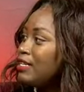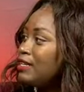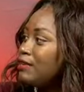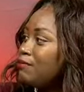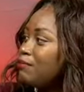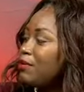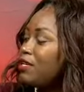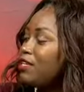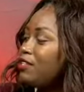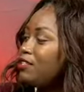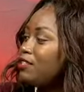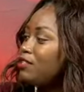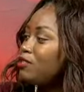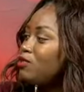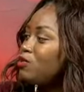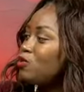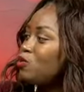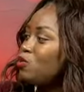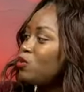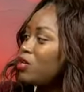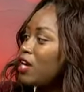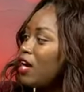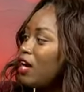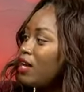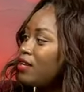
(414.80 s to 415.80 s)
But let us
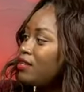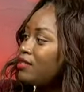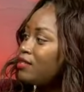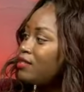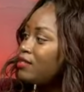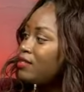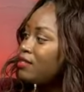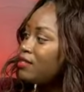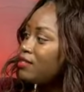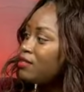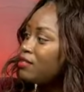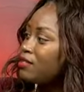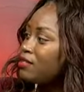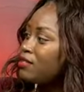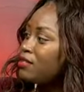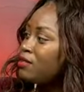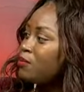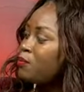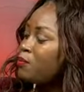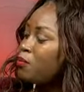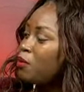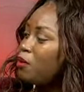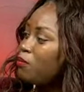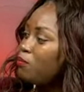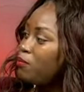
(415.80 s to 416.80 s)
look at the
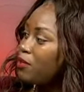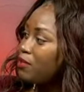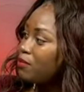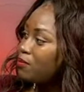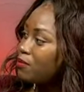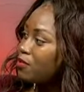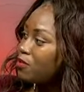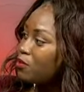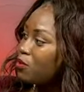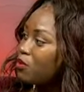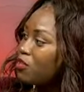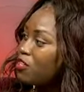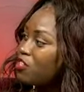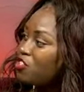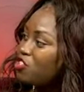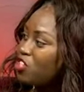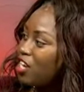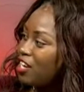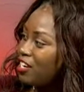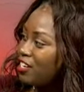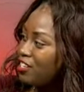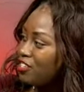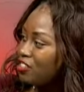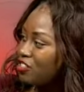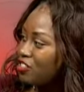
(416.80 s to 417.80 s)
problems or the
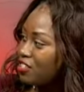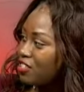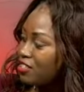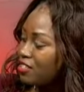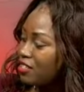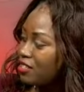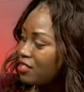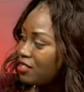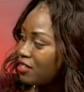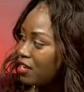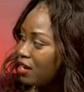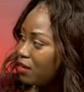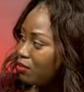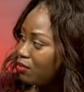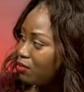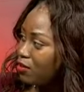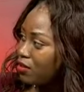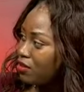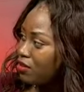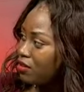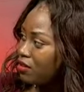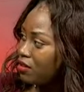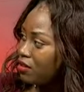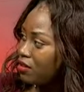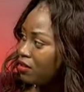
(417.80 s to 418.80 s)
challenges that come
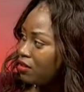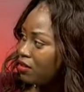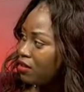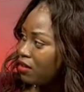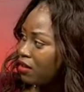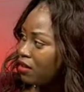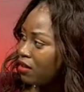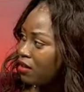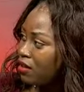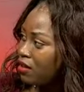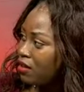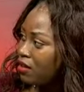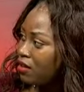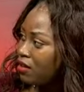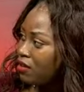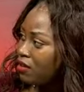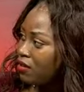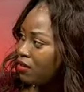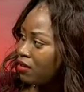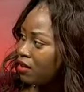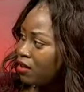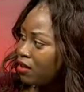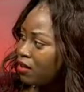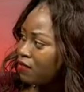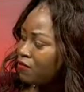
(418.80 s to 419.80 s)
with
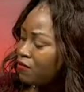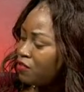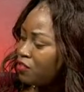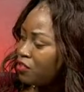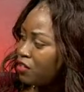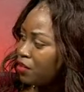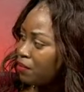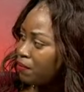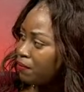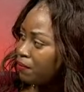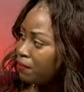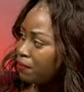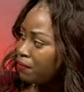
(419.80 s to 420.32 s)
FGM.